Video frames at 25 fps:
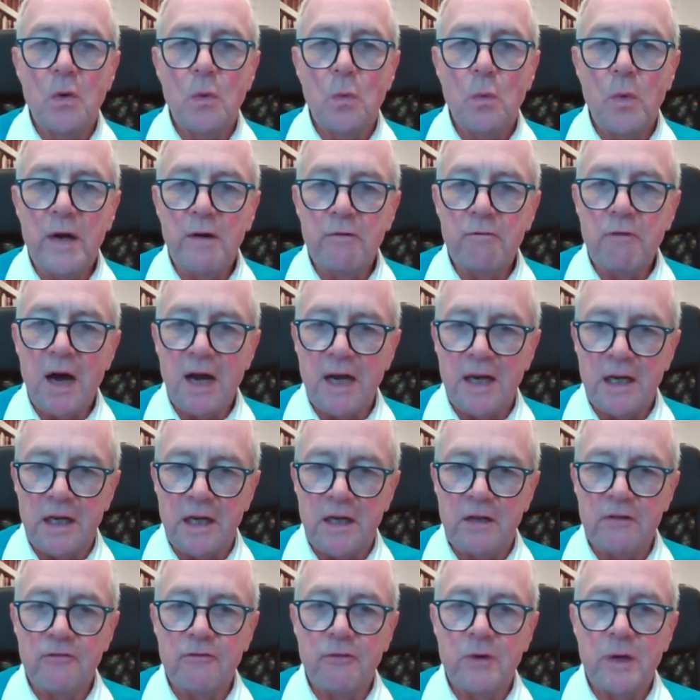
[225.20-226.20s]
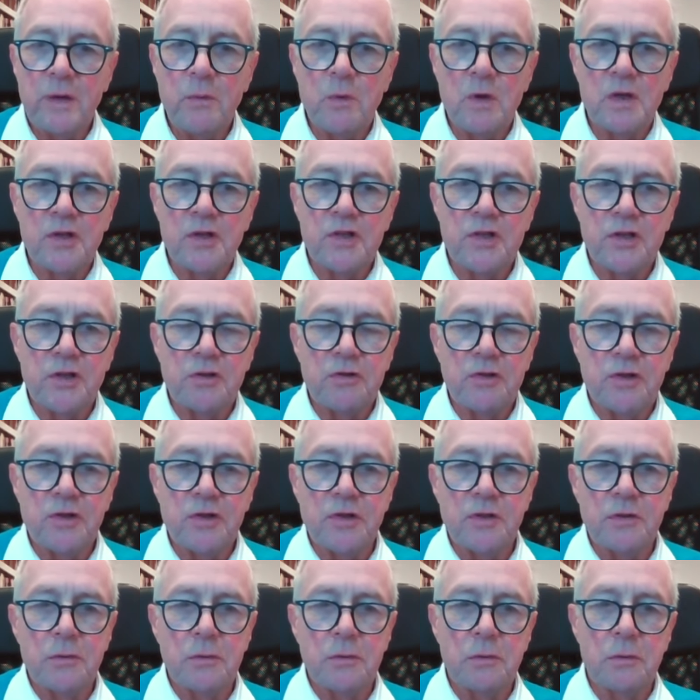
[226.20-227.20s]
We rightly, if we want
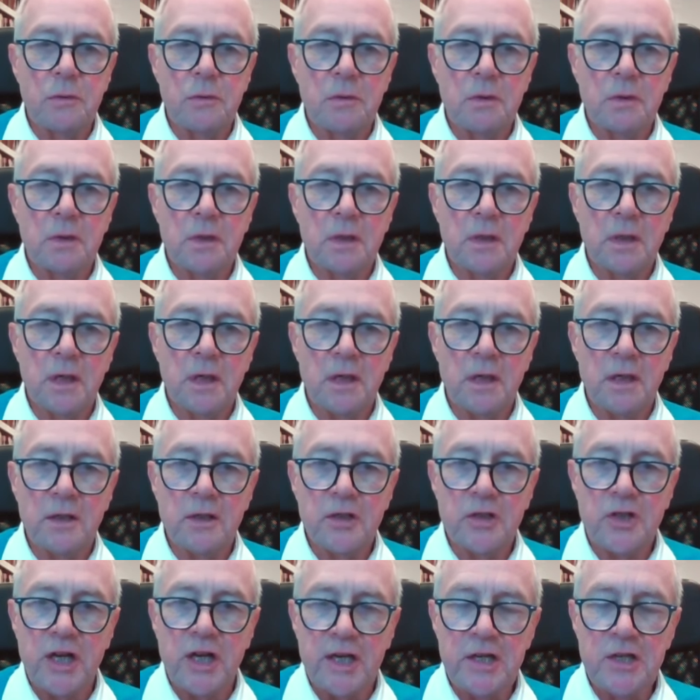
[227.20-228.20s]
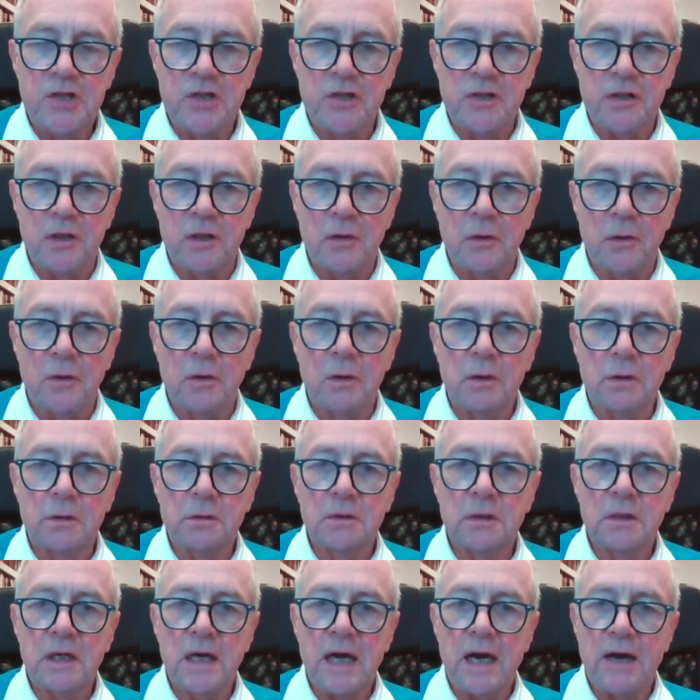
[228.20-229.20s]
to uh, change the
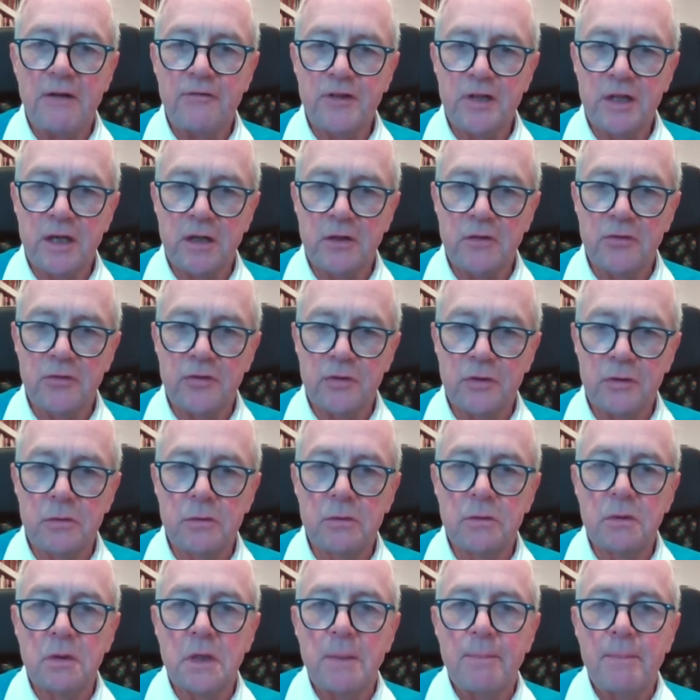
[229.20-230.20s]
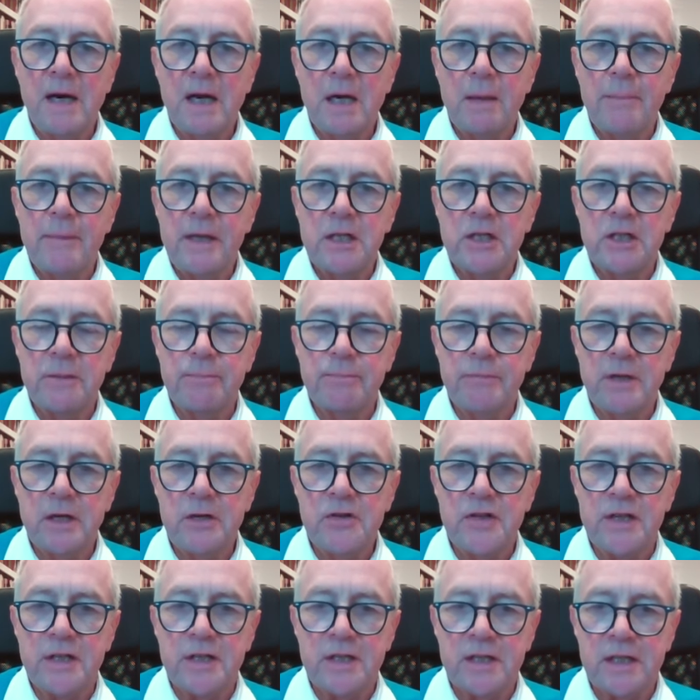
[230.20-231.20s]
law, have to go through a parliamentary
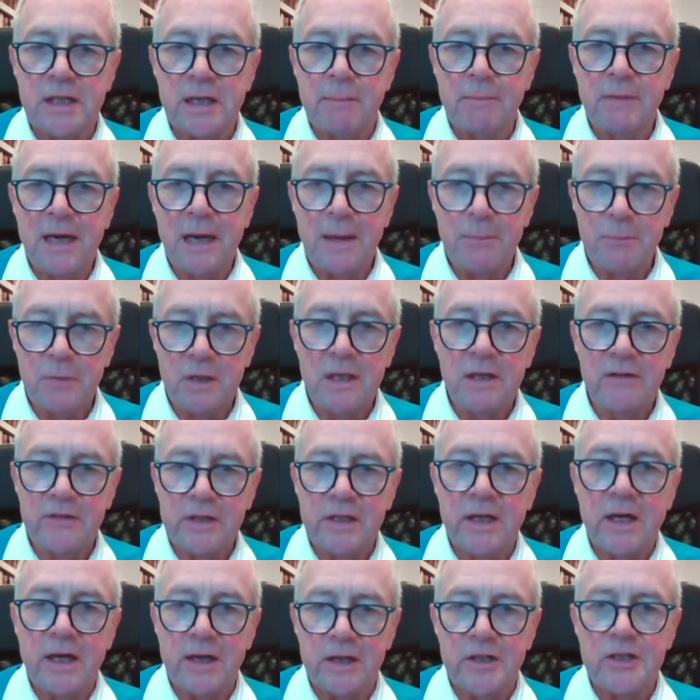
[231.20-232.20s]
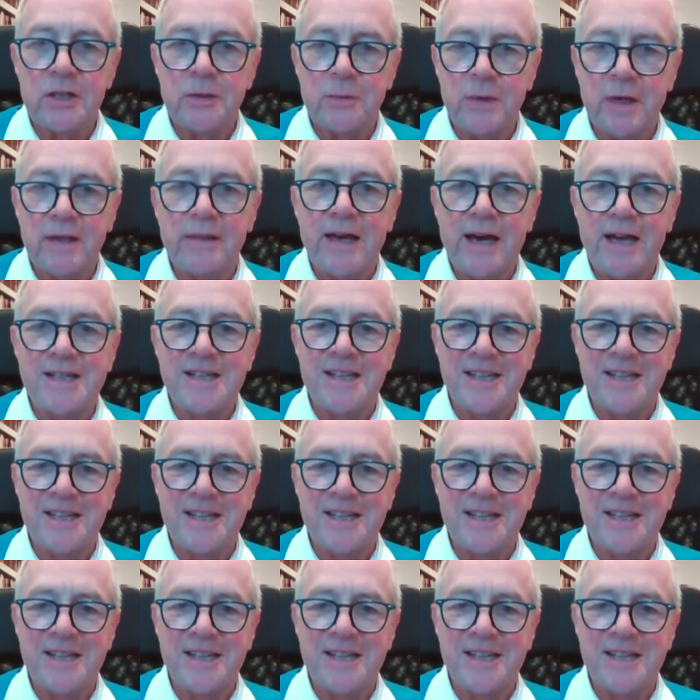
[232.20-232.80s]
process. And I'm glad we live in a country where that